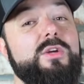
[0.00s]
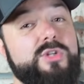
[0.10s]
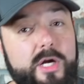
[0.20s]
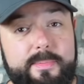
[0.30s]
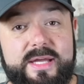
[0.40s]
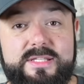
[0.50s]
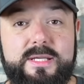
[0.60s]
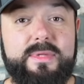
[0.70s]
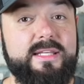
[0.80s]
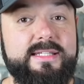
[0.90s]
talk about
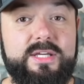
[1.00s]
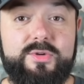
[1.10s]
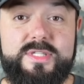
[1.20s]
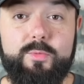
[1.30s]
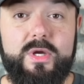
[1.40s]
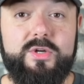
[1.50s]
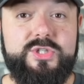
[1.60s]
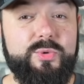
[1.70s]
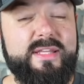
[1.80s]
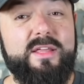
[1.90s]
some of the deals that we are
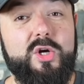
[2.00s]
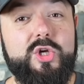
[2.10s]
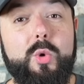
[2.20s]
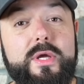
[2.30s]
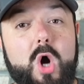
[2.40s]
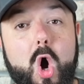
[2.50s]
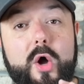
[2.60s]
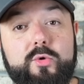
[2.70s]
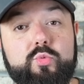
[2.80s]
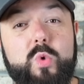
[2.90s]
doing that are going
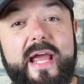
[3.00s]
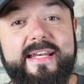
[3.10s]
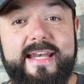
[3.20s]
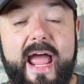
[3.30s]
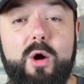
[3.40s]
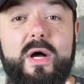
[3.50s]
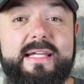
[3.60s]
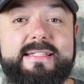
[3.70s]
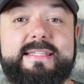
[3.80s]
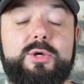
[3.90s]
on right now
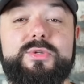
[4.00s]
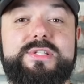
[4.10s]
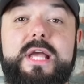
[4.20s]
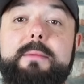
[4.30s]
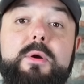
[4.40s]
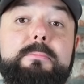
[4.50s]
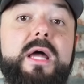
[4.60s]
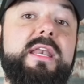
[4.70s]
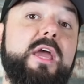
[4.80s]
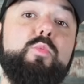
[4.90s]
until Cyber
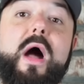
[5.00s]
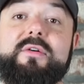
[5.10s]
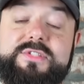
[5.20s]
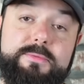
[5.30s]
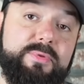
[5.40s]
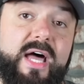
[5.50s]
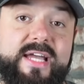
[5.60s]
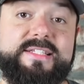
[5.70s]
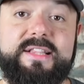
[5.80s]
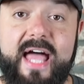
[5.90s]
Monday while
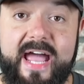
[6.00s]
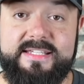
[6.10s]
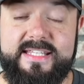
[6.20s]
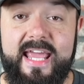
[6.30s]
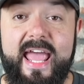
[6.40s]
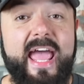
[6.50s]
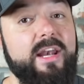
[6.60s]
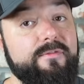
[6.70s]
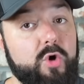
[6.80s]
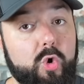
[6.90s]
supplies last.
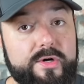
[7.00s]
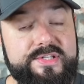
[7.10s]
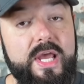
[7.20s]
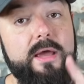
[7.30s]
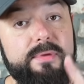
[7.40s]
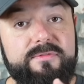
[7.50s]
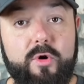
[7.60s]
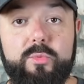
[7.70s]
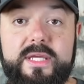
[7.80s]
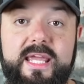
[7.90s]
And of course,
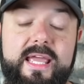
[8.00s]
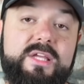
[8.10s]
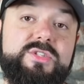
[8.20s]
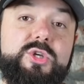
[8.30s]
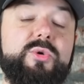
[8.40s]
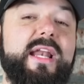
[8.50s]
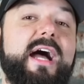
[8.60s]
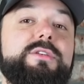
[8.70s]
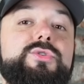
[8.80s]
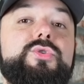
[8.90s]
before we get into it,
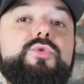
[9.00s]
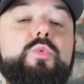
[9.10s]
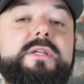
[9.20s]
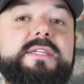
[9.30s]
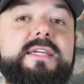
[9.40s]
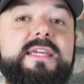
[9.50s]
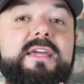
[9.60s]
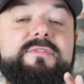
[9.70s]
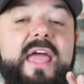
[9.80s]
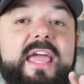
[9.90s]
I do want to
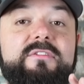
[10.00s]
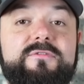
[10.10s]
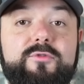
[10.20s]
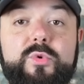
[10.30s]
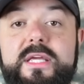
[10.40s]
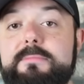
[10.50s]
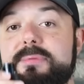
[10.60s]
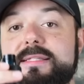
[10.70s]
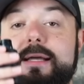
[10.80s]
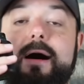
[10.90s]
give a free
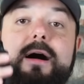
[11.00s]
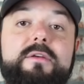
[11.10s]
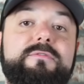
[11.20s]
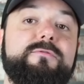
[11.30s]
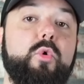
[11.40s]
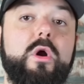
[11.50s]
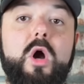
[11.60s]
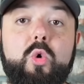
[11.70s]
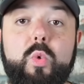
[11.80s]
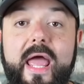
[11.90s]
Baton 4
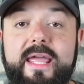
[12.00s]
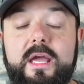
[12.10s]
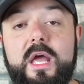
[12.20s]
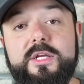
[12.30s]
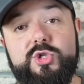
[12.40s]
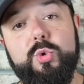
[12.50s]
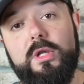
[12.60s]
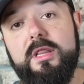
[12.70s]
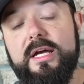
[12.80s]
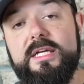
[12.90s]
away to a
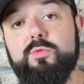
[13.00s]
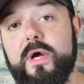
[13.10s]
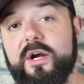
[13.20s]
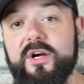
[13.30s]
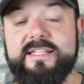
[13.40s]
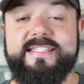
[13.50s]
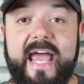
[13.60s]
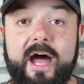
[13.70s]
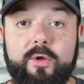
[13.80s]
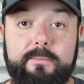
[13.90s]
lucky winner
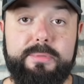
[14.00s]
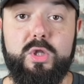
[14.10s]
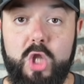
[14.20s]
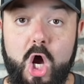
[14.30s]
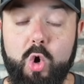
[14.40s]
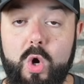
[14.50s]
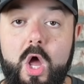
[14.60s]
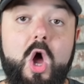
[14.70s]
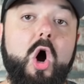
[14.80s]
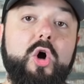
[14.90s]
down below.
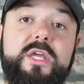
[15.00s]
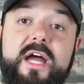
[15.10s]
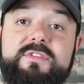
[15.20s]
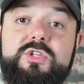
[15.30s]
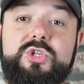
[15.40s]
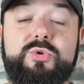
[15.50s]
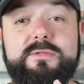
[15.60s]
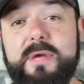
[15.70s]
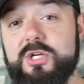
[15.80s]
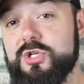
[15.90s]
All you have to do
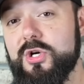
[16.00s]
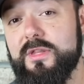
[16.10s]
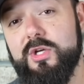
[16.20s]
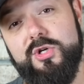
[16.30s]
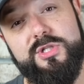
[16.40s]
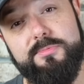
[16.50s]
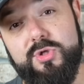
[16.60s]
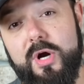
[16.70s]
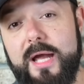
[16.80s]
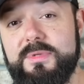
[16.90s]
is make sure that you're
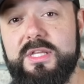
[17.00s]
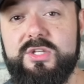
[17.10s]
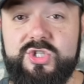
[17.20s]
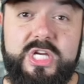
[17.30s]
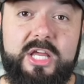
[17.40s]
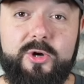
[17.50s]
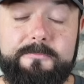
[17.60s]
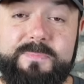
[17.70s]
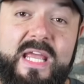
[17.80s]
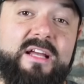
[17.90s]
subscribed to this
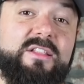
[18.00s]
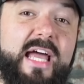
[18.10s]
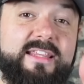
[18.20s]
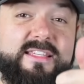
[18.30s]
channel, like